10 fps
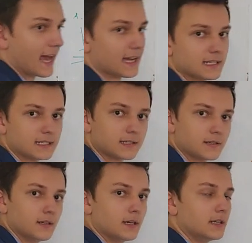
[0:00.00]
an
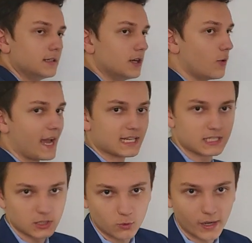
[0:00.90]
x, no
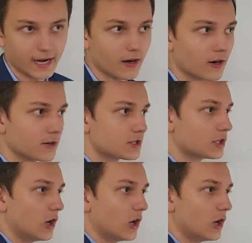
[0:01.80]
x squareds,